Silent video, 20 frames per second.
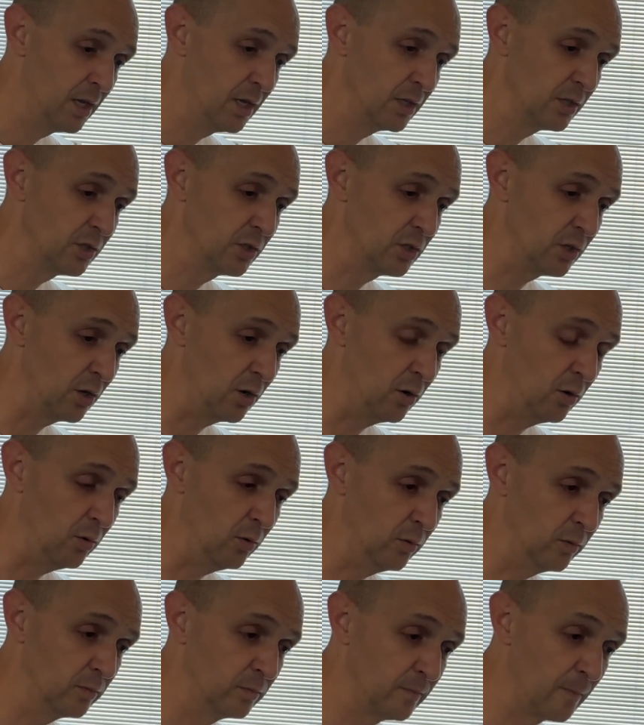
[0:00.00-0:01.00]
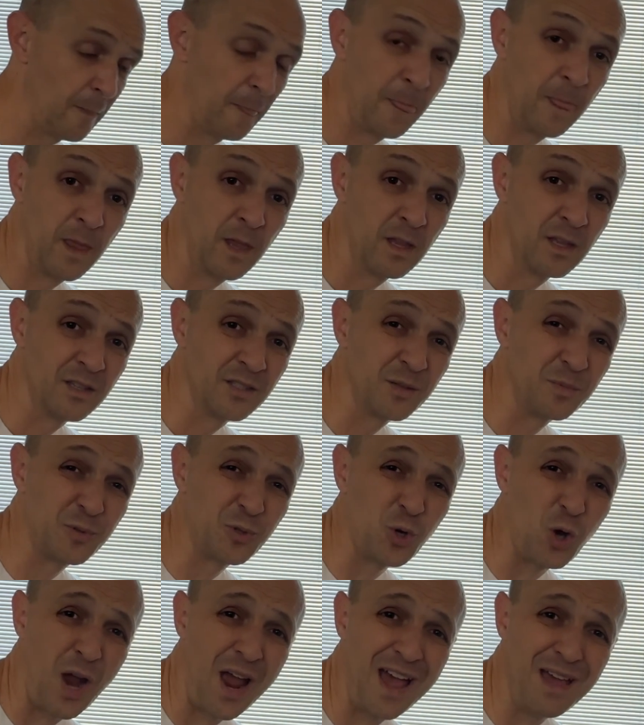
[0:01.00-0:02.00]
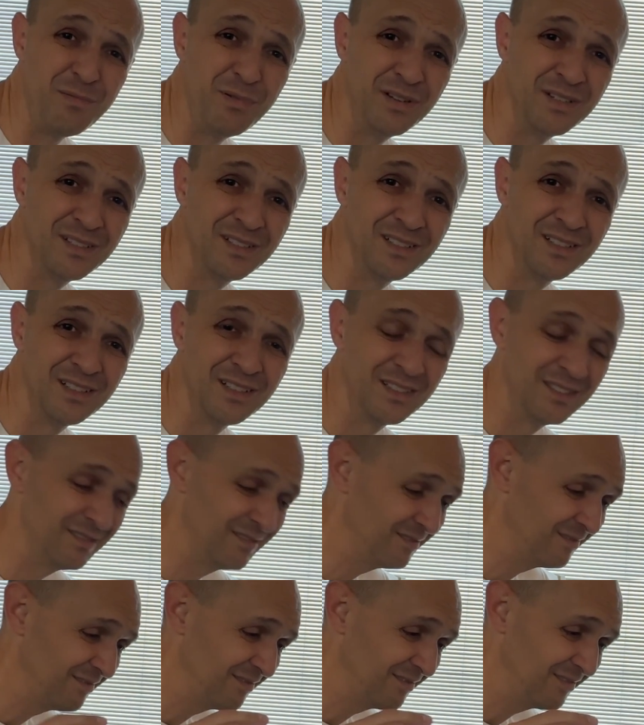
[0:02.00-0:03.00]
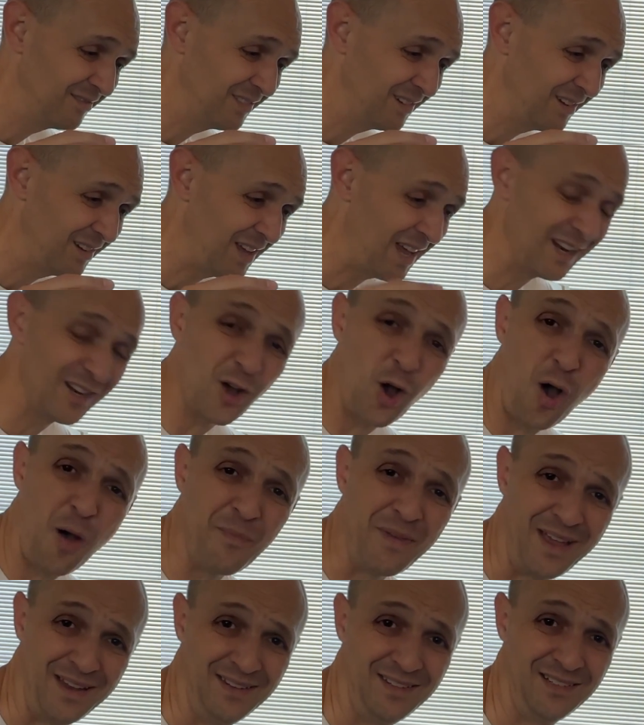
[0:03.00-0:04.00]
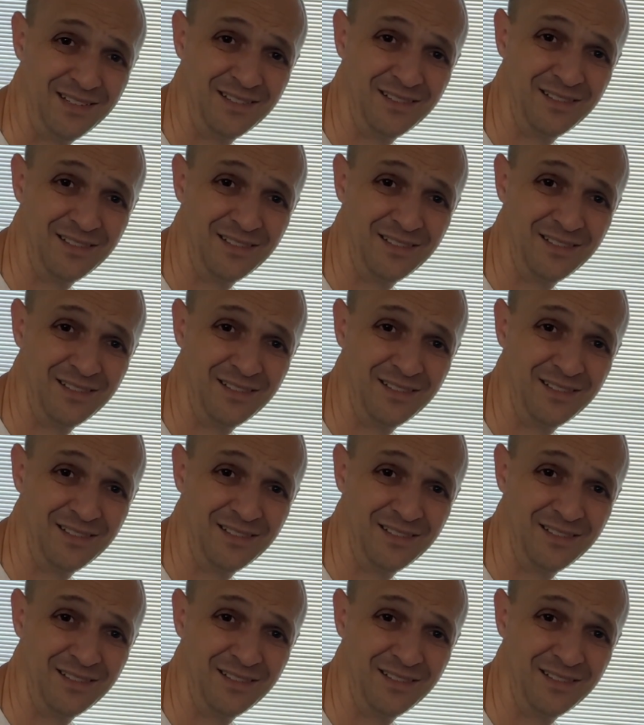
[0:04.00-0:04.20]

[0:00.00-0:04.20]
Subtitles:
So subscribe and comment